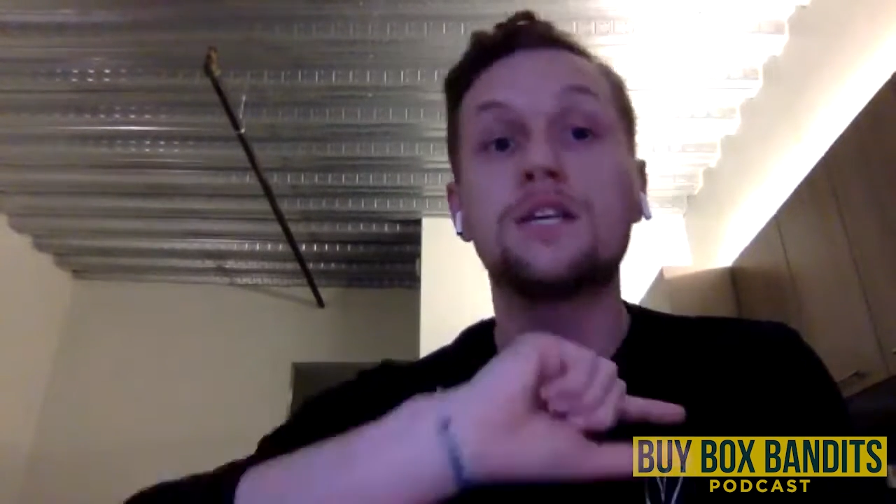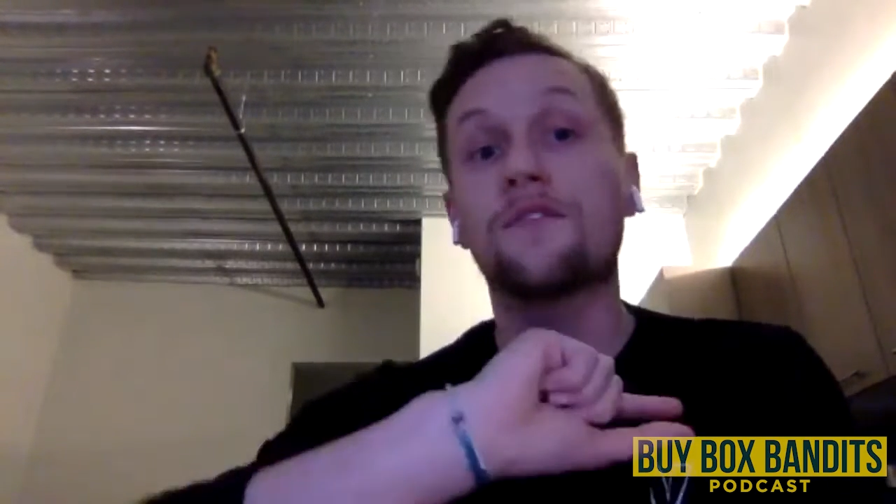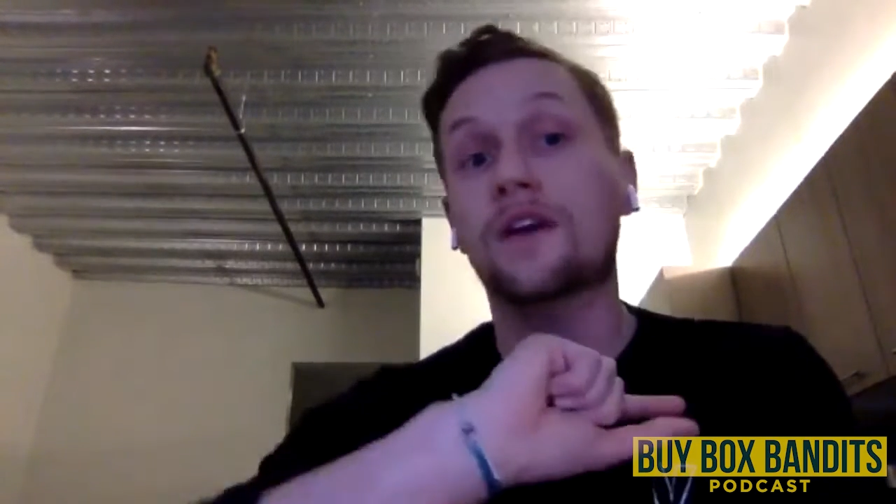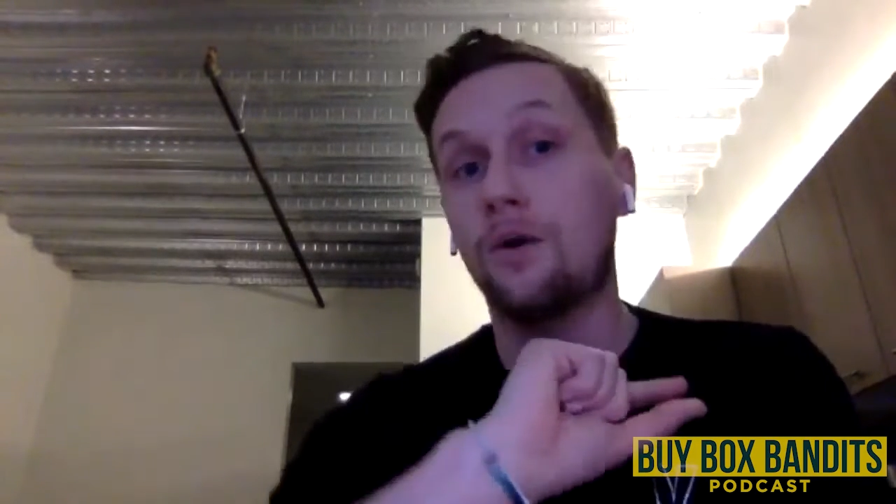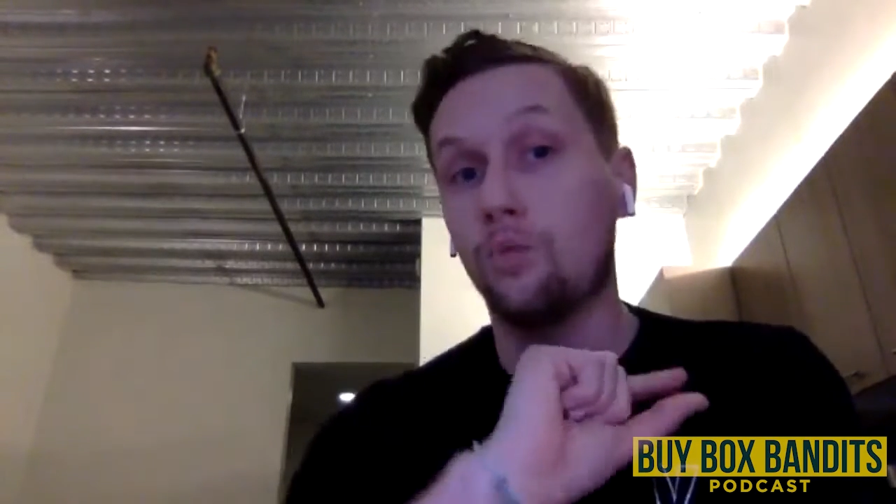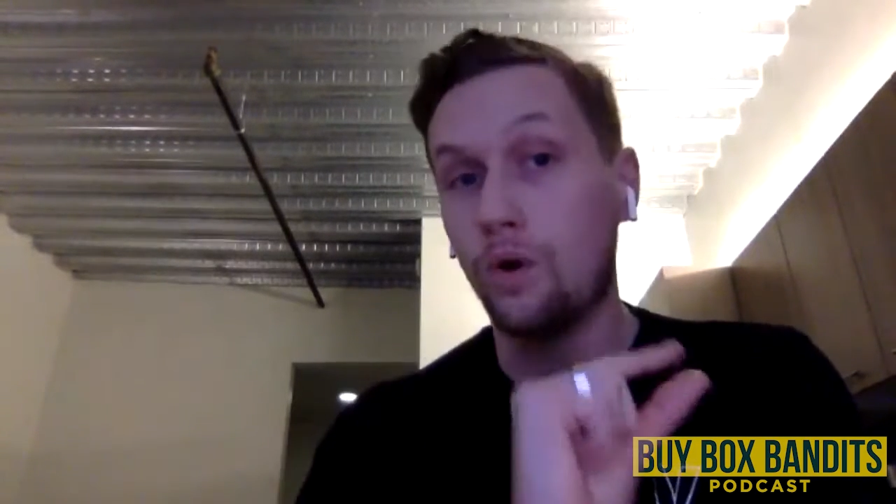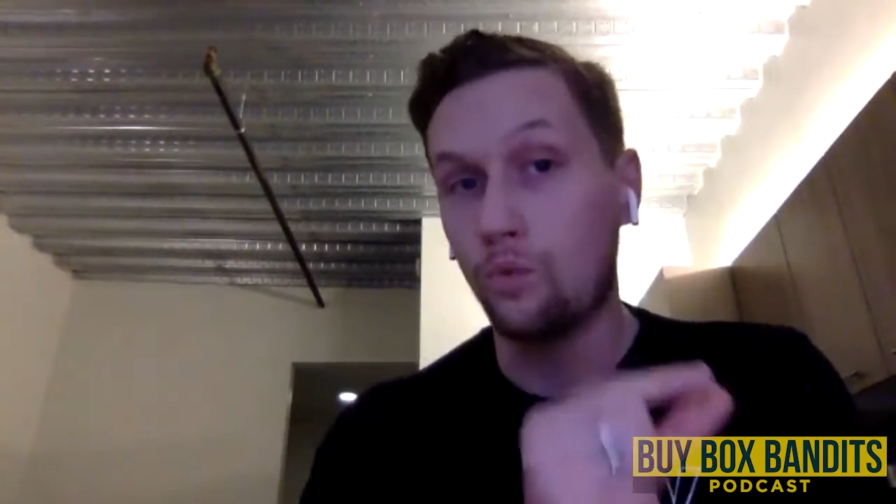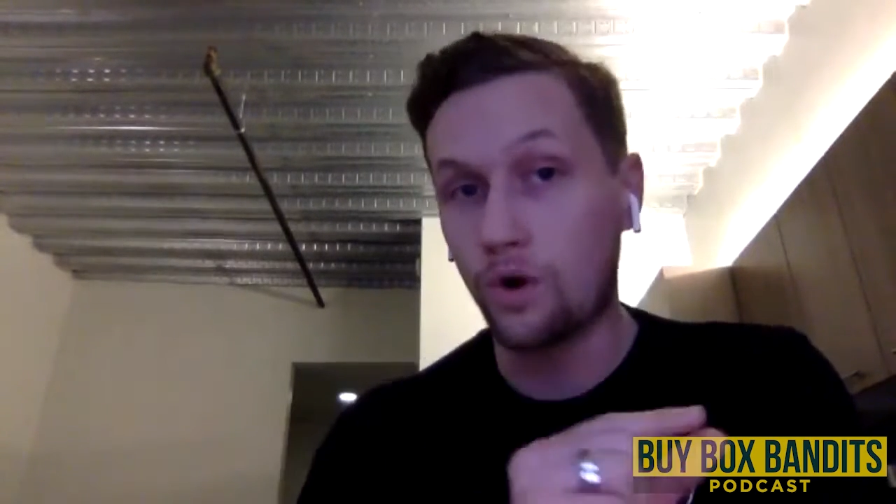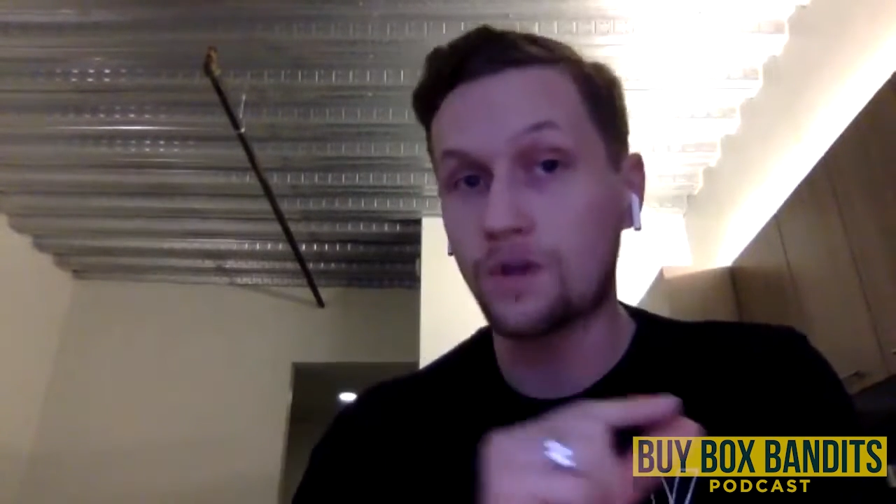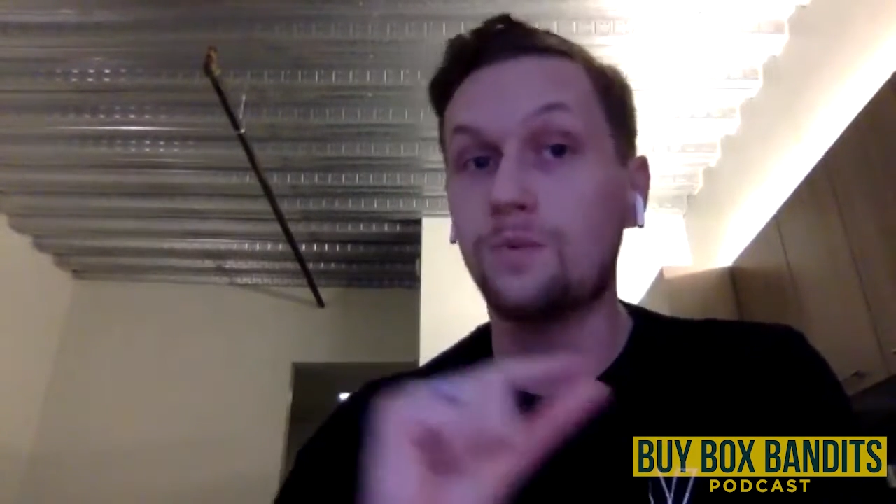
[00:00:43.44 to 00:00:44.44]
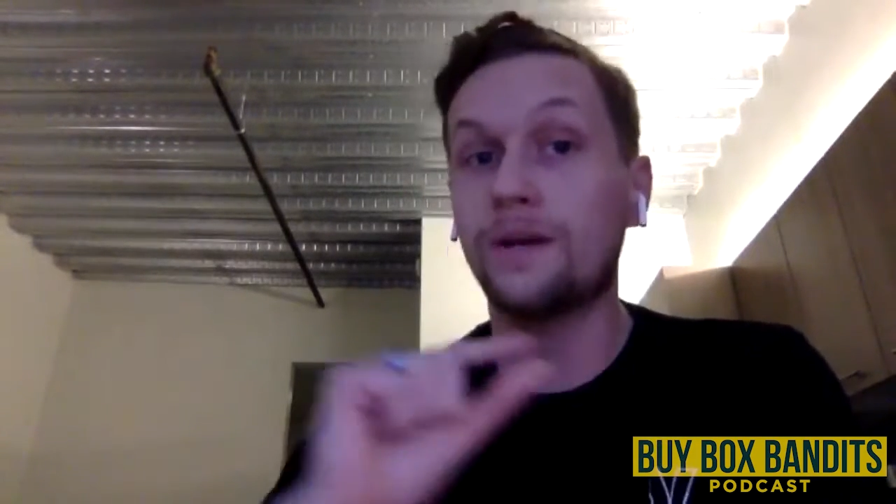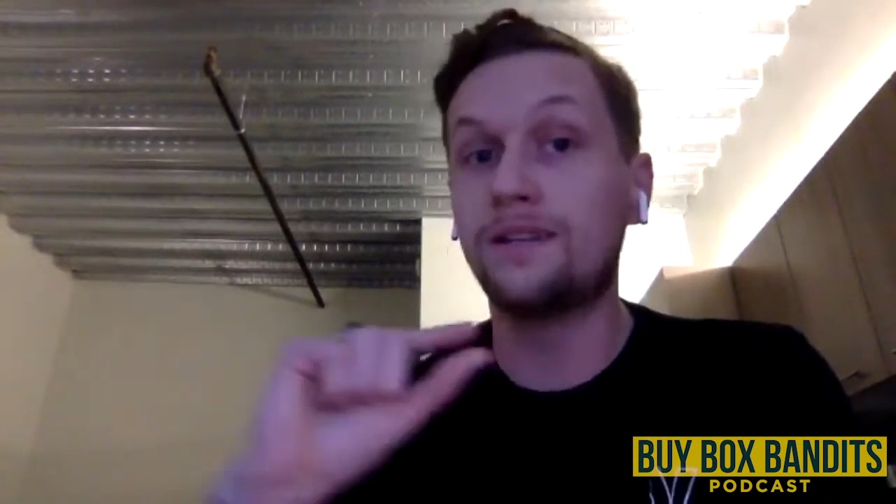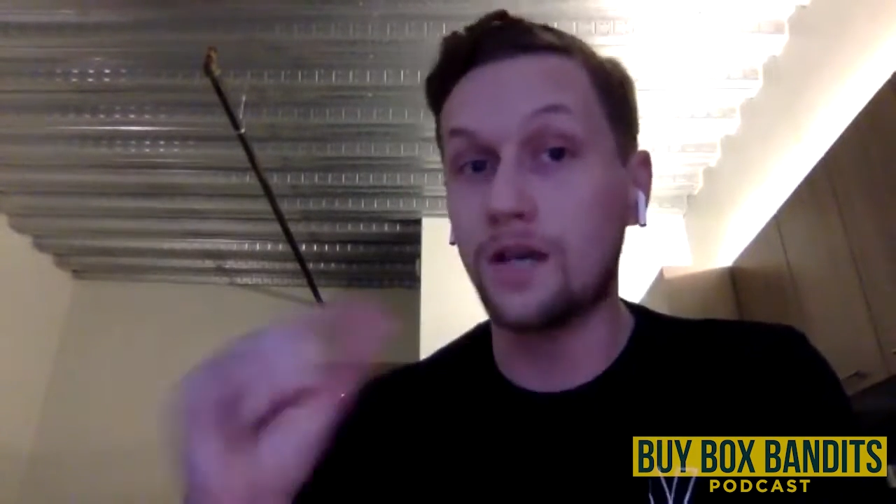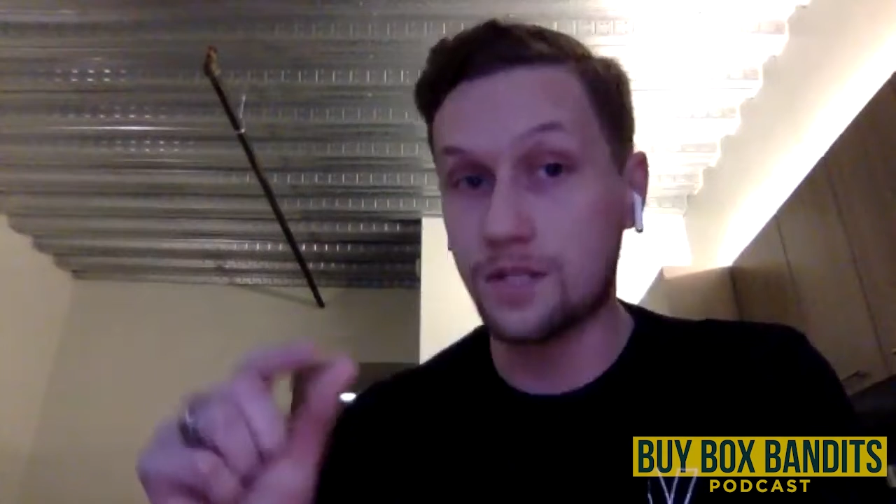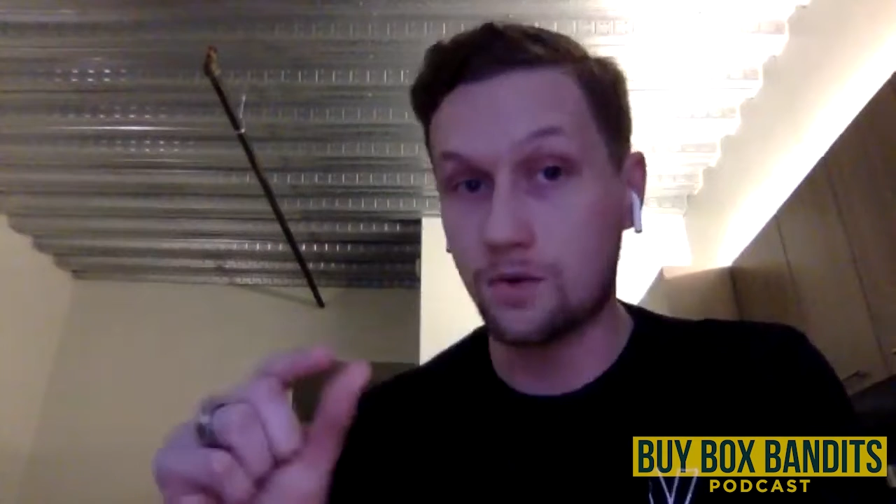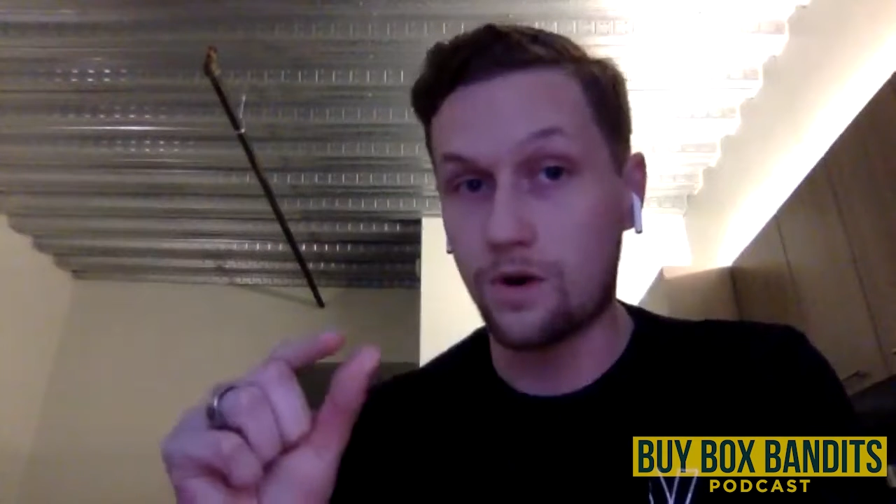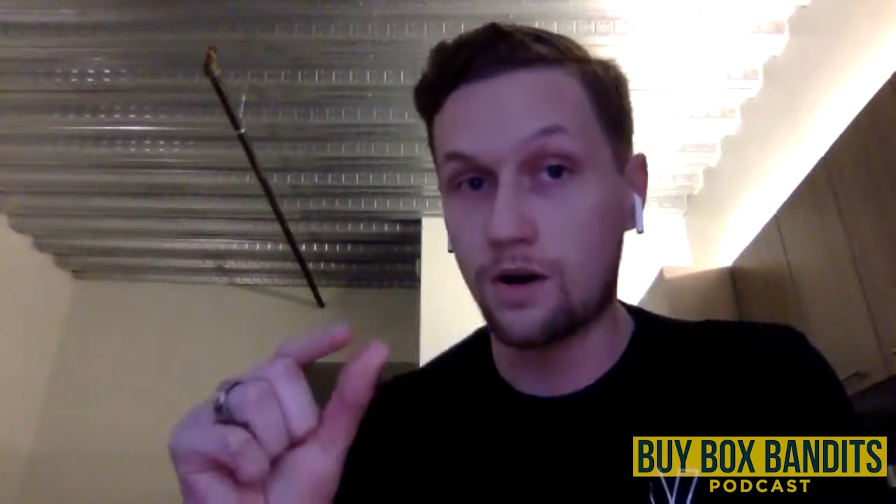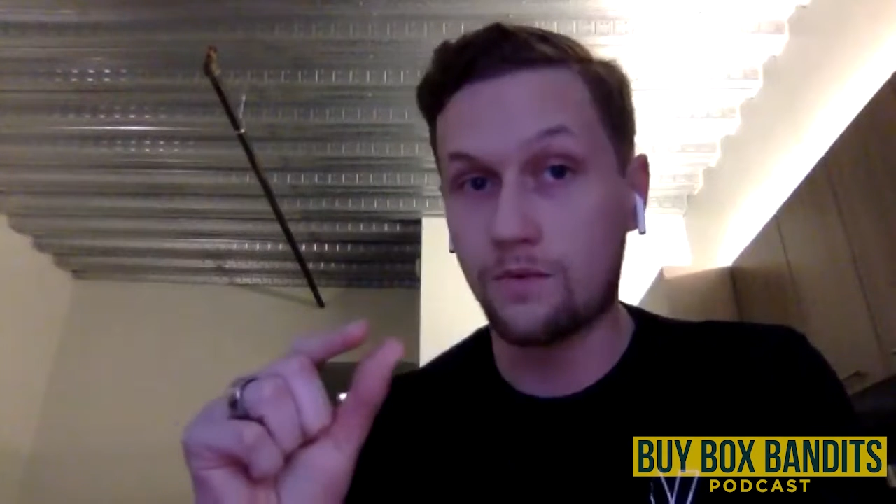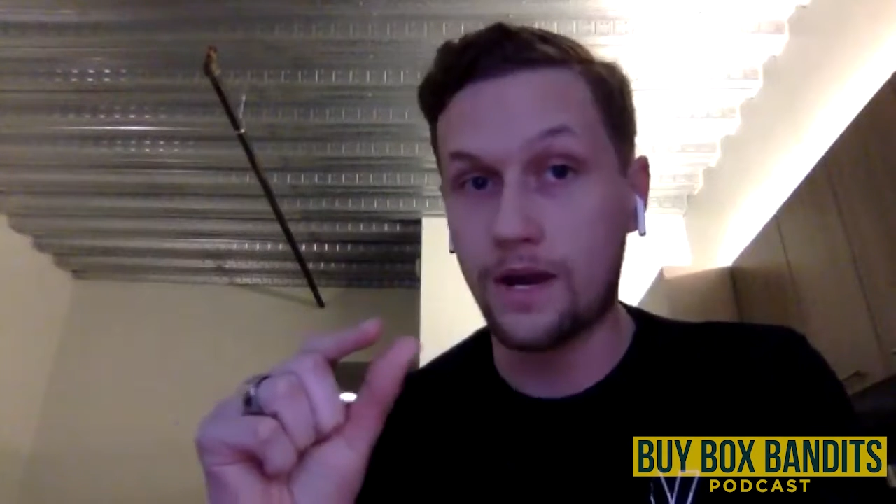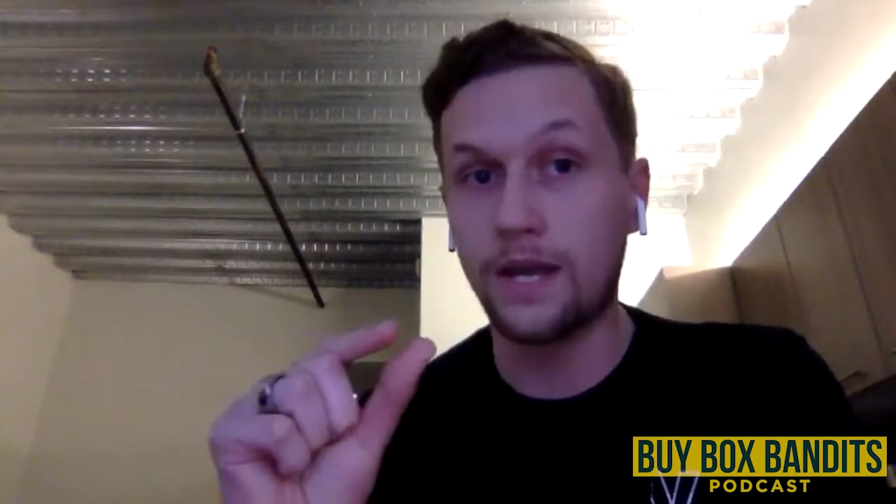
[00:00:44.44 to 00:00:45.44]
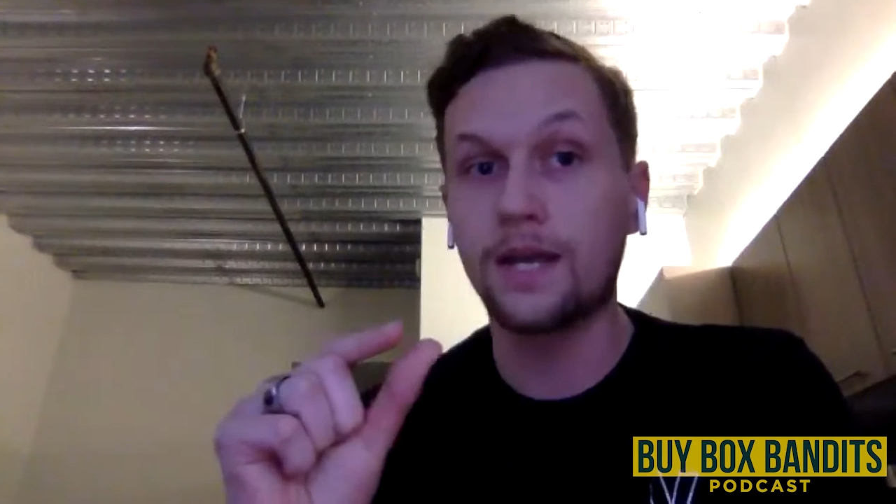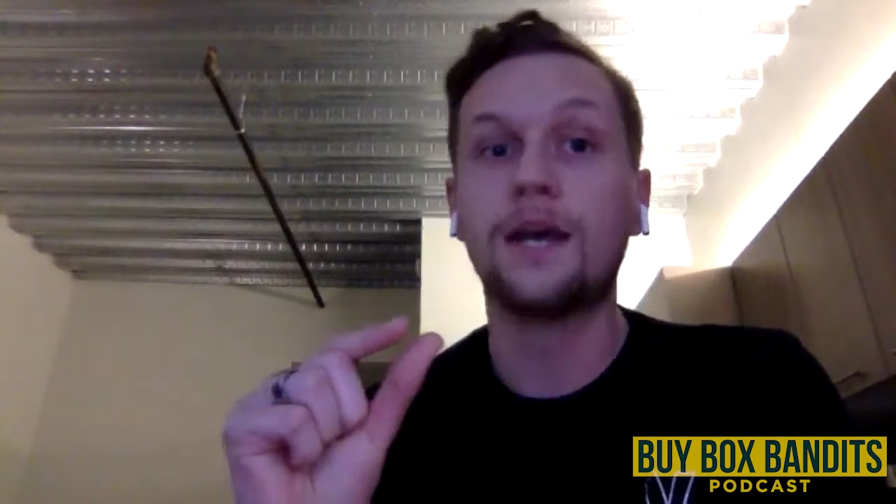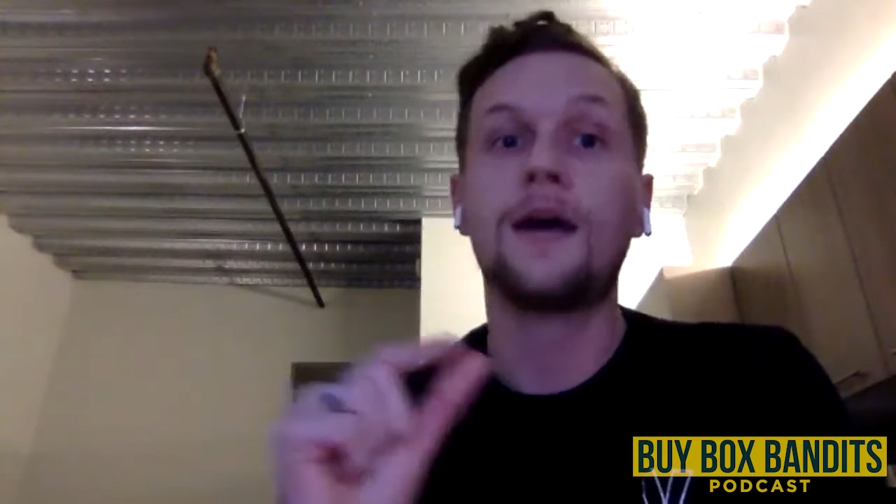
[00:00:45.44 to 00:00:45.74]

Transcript: to figure out what works and what doesn't work, right?